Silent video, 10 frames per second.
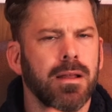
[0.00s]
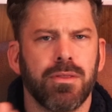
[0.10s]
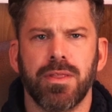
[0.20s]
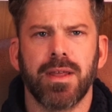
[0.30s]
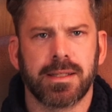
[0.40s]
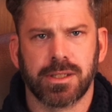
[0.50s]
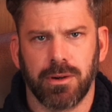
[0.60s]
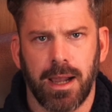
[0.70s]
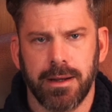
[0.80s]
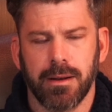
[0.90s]
then that's
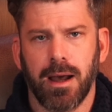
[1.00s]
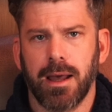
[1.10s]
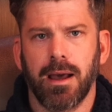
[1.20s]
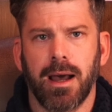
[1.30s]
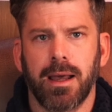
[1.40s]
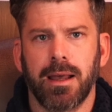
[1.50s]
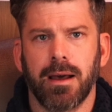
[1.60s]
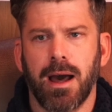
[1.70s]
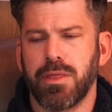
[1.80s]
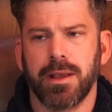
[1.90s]
great. I
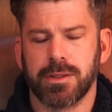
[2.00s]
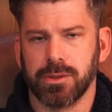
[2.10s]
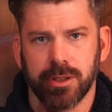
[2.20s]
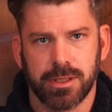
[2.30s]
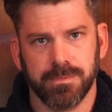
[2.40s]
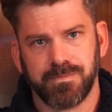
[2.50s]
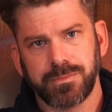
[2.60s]
think it's awesome.